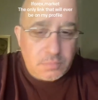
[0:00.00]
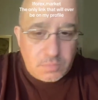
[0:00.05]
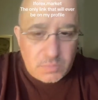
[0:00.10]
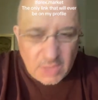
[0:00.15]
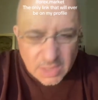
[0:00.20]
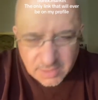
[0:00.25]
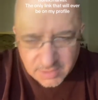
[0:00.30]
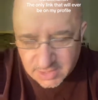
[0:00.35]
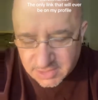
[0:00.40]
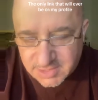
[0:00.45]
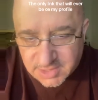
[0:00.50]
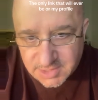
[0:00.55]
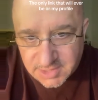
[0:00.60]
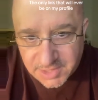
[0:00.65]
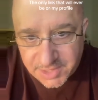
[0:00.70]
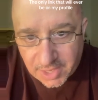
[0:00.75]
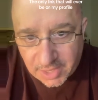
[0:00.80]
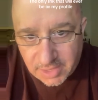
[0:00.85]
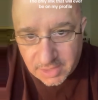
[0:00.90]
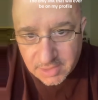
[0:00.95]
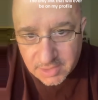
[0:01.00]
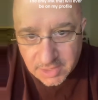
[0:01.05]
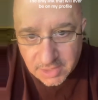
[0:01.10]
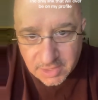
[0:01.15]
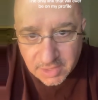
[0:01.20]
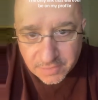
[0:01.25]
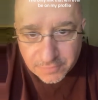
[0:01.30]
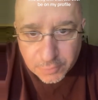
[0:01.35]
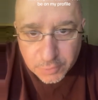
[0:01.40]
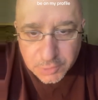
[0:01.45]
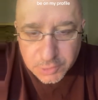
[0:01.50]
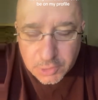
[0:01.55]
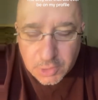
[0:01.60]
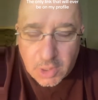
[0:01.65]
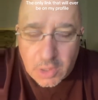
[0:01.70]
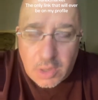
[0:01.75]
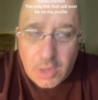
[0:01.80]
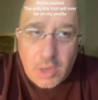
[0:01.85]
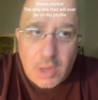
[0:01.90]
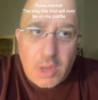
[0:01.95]
This is a night and day difference.
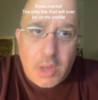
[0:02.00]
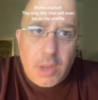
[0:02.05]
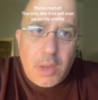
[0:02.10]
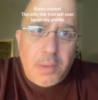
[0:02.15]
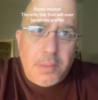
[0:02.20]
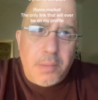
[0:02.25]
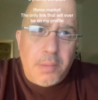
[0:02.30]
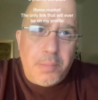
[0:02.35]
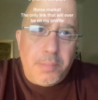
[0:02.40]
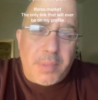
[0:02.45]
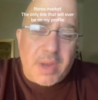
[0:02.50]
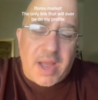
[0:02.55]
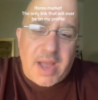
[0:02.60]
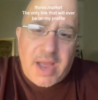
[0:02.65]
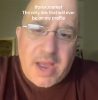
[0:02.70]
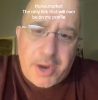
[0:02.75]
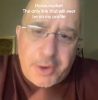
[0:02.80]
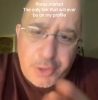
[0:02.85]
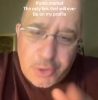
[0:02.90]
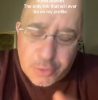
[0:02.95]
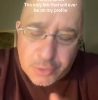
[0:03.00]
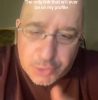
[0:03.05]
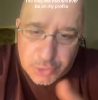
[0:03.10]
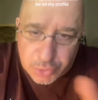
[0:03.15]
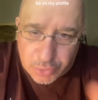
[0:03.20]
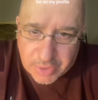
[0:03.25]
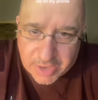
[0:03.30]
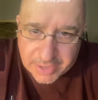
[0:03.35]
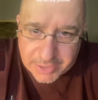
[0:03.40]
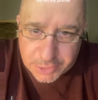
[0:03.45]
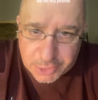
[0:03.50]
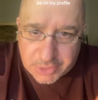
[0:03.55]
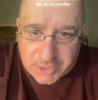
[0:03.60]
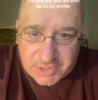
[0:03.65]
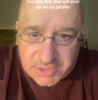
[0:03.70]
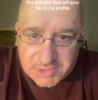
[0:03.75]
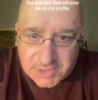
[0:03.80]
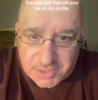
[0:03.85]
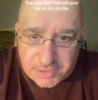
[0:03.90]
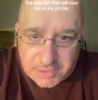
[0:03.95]
But how do you
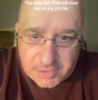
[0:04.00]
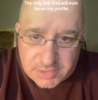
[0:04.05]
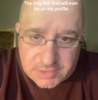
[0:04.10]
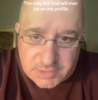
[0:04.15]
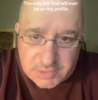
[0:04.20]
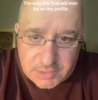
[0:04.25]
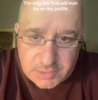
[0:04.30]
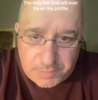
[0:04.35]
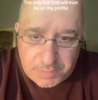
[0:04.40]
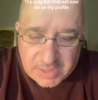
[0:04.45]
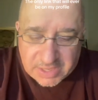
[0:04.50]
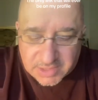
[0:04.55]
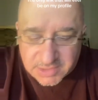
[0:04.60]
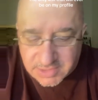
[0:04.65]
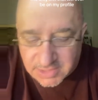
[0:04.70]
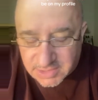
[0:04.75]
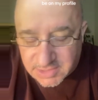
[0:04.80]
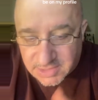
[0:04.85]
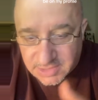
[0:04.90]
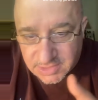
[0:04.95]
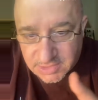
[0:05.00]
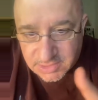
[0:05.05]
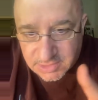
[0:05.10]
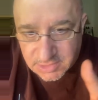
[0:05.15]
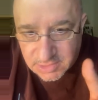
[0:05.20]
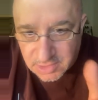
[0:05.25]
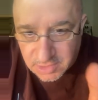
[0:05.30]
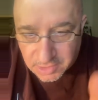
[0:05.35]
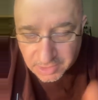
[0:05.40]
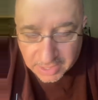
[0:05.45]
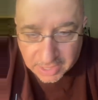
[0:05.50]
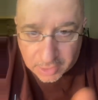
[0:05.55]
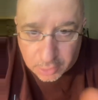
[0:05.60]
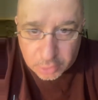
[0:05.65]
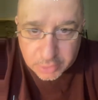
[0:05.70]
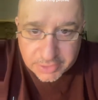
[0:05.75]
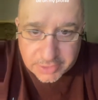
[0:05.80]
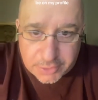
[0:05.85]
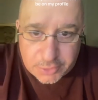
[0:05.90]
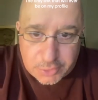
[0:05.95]
strategize on this? Because this is
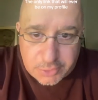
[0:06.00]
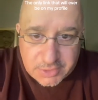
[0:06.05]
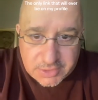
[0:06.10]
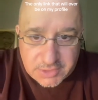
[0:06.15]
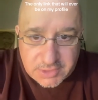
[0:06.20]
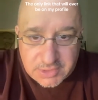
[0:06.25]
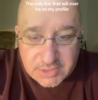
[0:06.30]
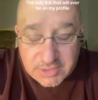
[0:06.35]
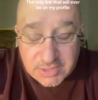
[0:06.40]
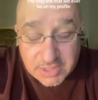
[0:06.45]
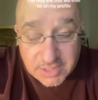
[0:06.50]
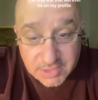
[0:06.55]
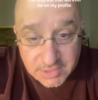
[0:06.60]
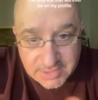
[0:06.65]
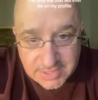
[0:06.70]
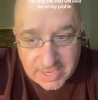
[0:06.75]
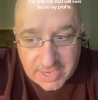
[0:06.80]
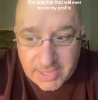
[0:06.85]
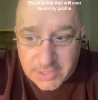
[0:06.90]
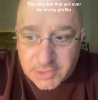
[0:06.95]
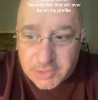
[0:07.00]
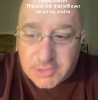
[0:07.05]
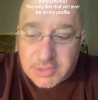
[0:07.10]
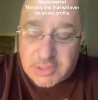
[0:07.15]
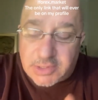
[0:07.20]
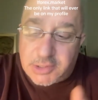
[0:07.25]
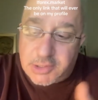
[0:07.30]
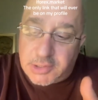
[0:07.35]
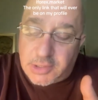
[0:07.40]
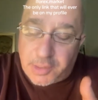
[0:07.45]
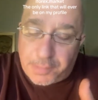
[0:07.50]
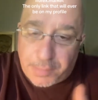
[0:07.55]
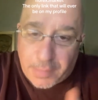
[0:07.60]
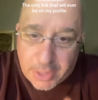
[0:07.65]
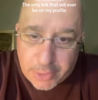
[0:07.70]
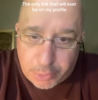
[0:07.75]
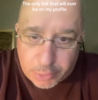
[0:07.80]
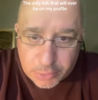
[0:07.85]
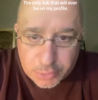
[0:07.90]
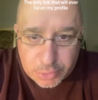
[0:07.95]
knowledge, it's intense, it's the
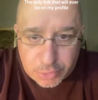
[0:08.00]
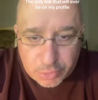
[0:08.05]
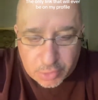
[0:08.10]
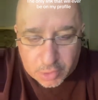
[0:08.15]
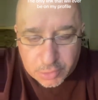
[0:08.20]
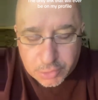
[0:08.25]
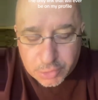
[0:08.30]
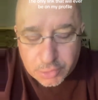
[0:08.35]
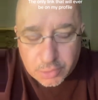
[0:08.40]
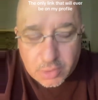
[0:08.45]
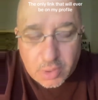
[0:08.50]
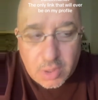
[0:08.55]
microstructure,